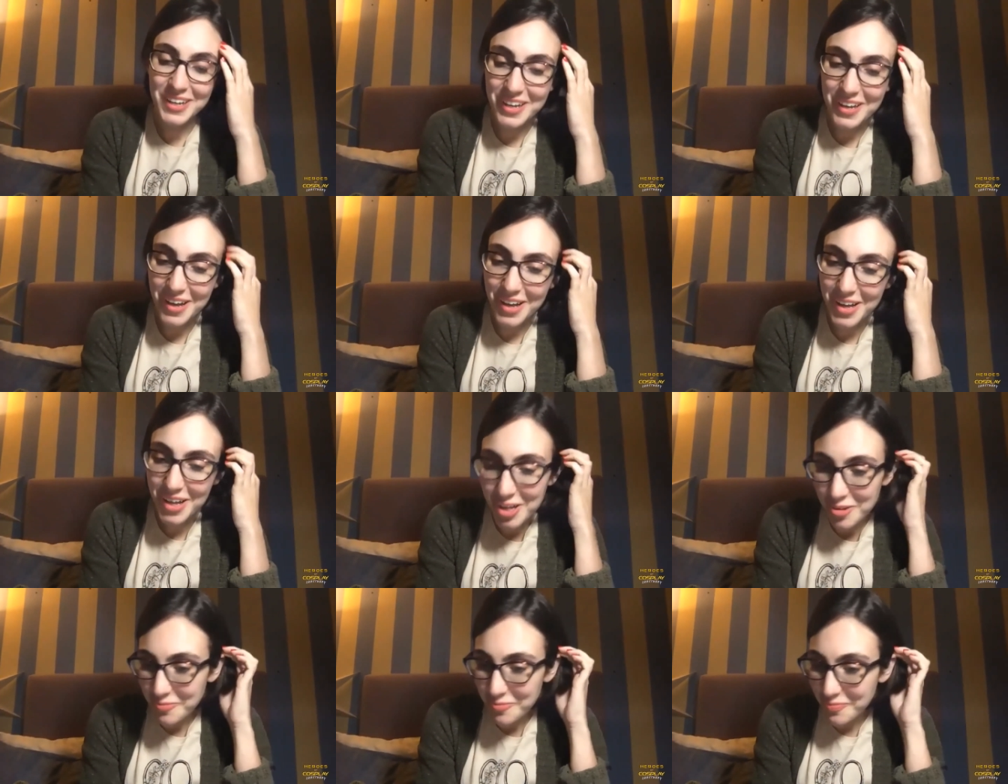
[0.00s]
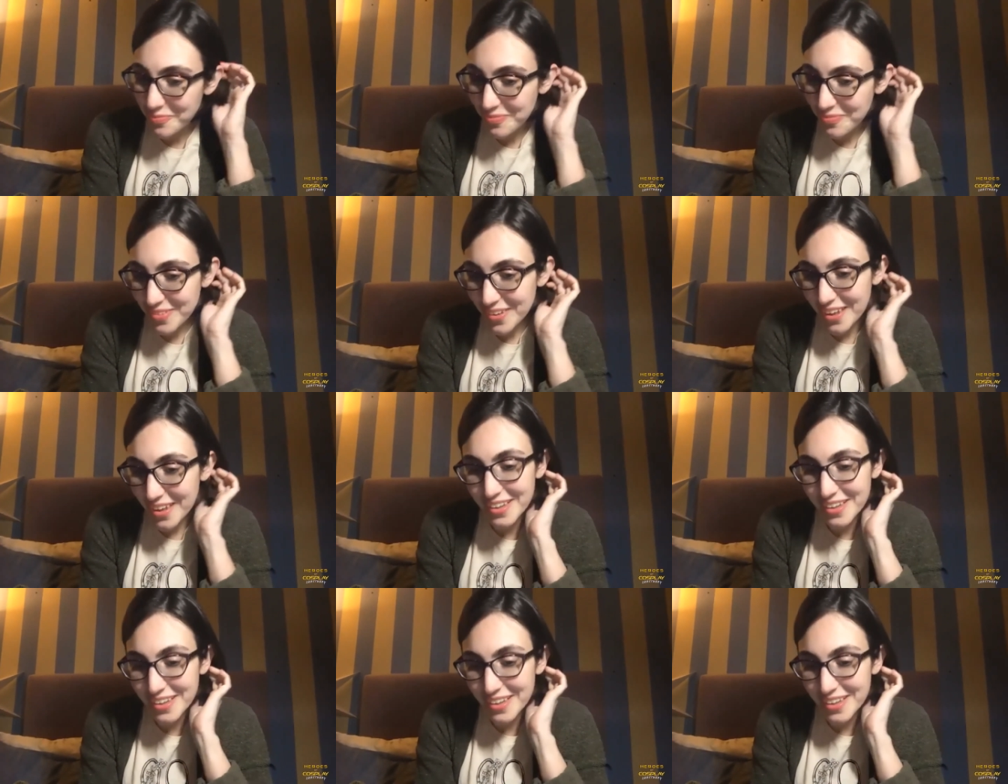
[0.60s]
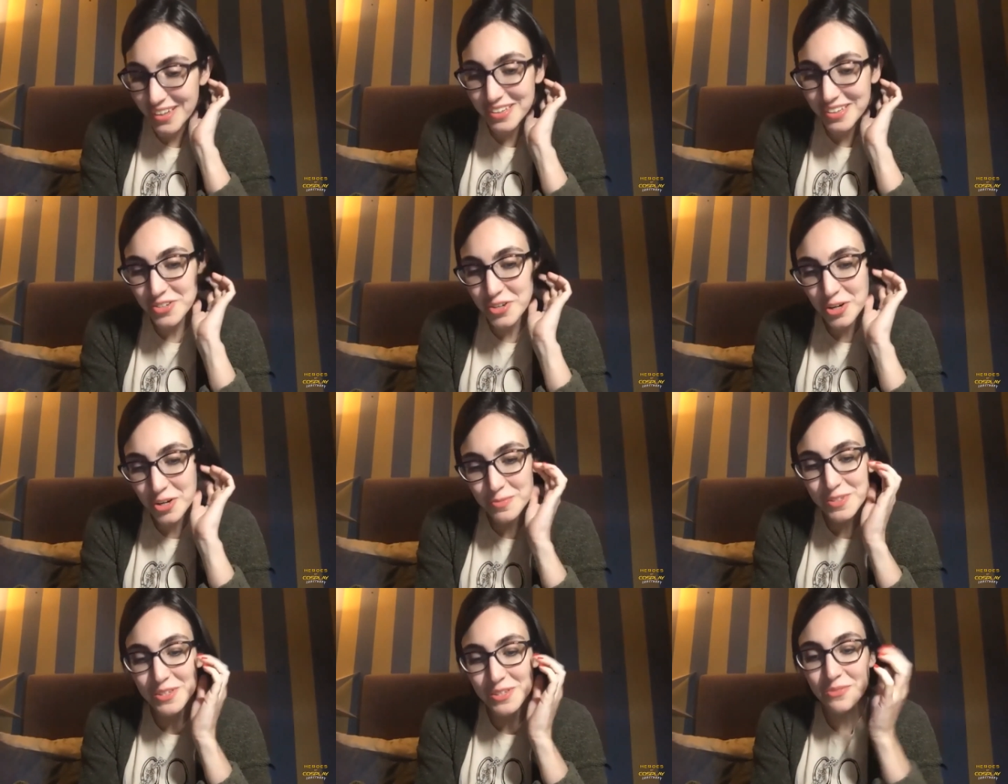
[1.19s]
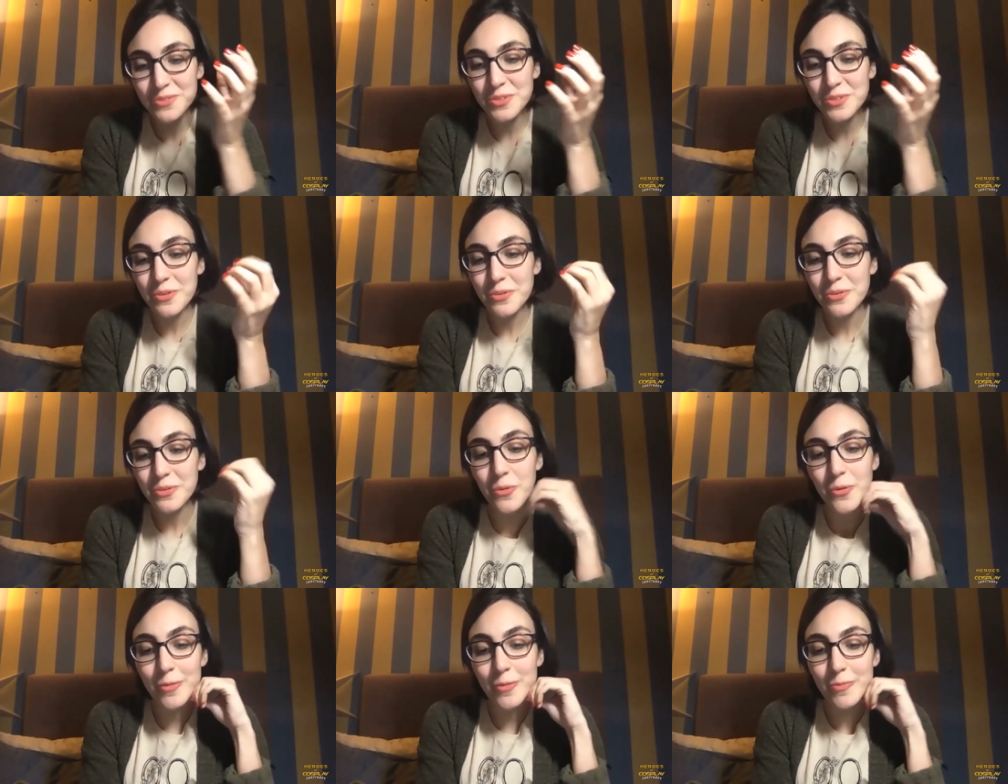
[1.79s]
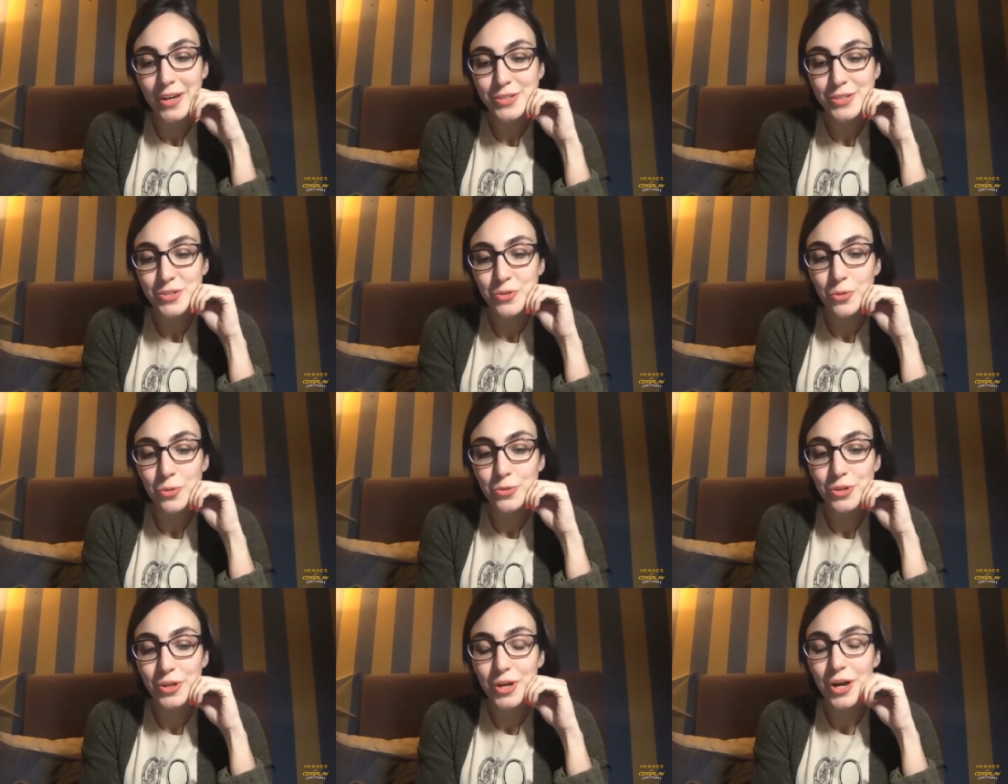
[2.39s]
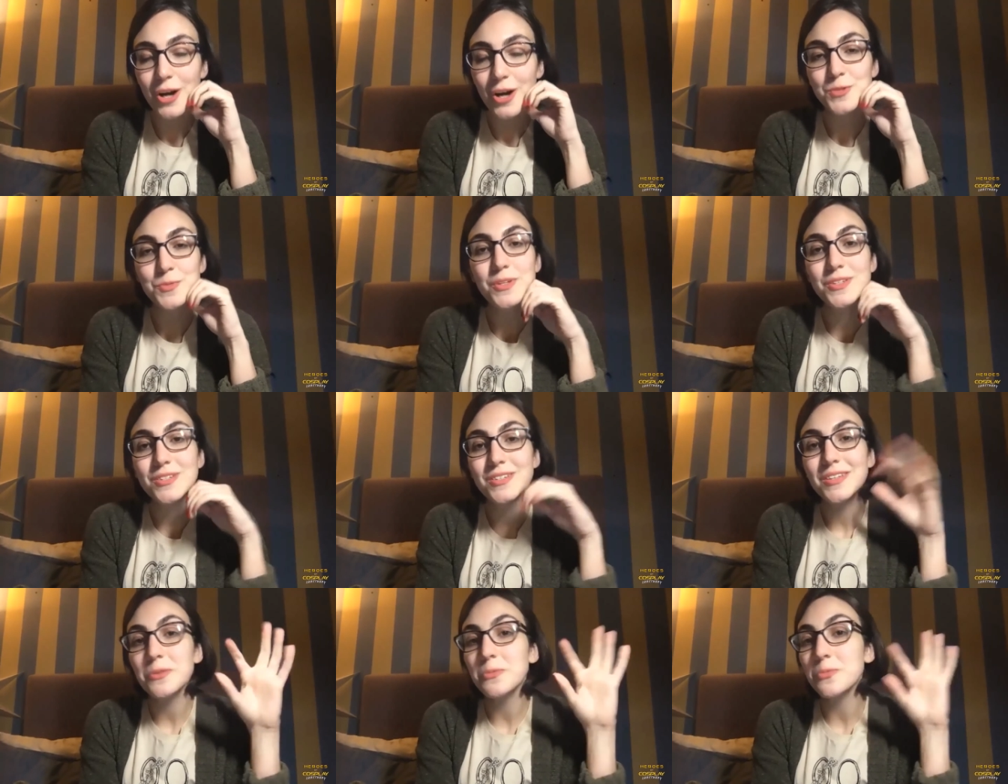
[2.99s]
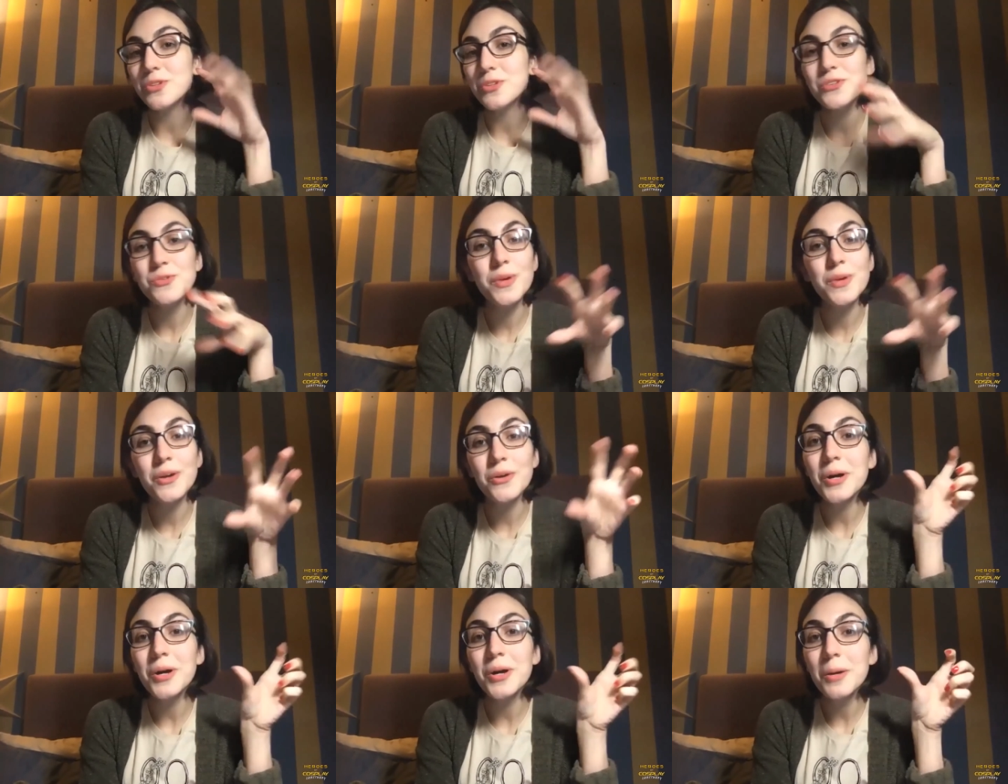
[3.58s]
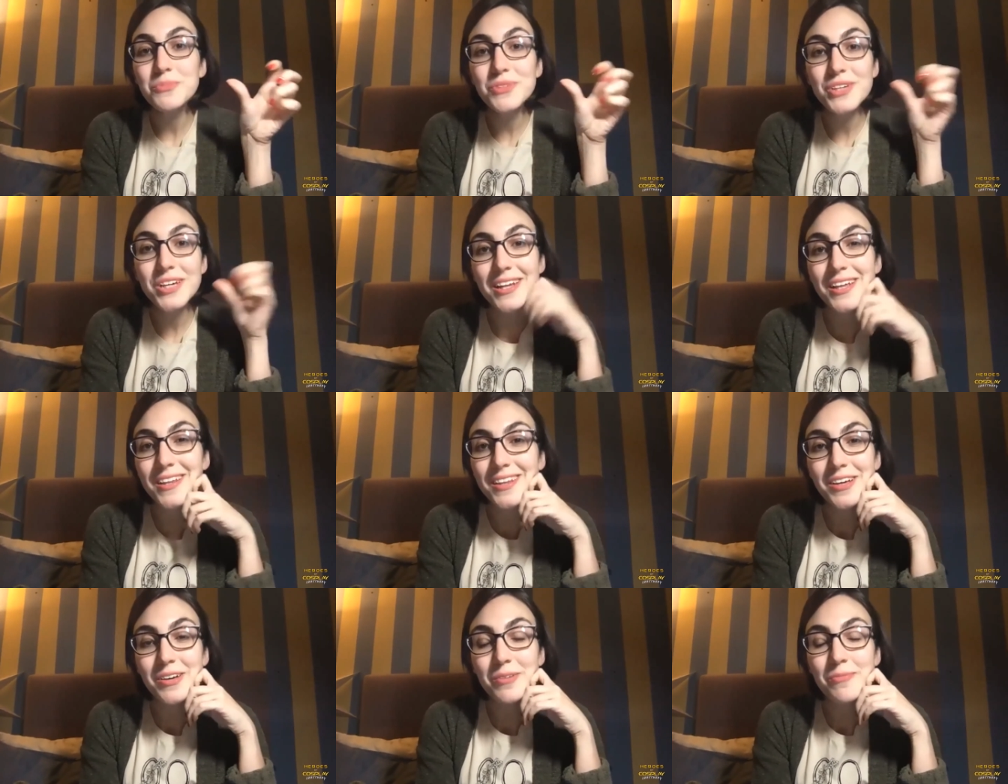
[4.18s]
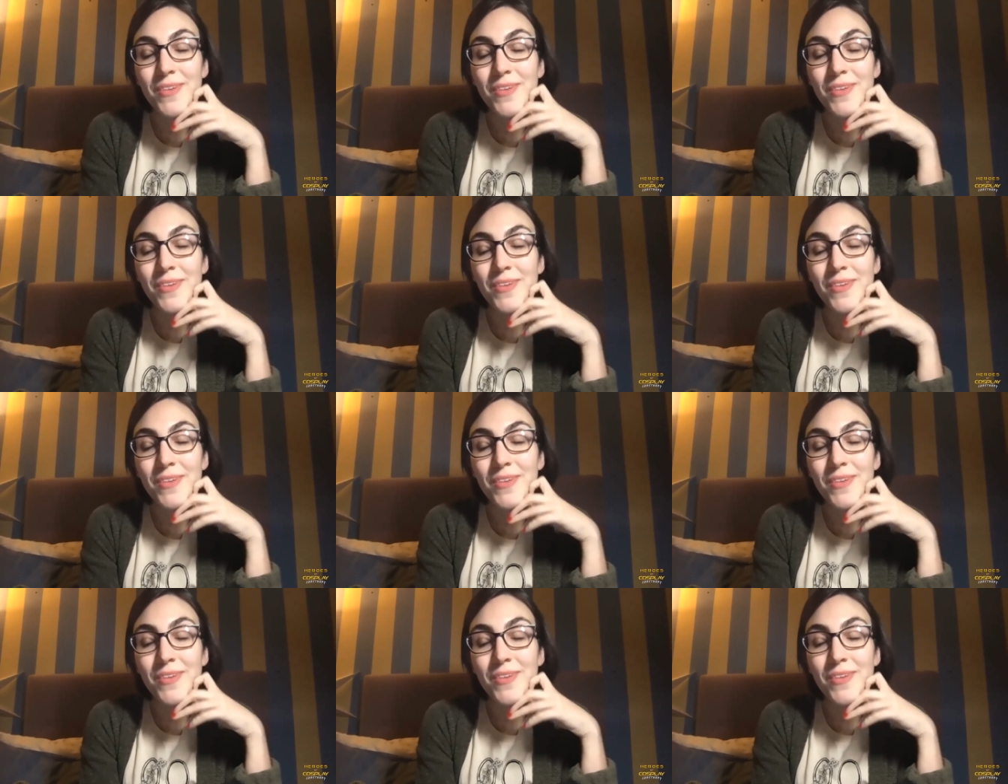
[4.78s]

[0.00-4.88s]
And then in terms of going back to older cosplays and like redoing or updating them,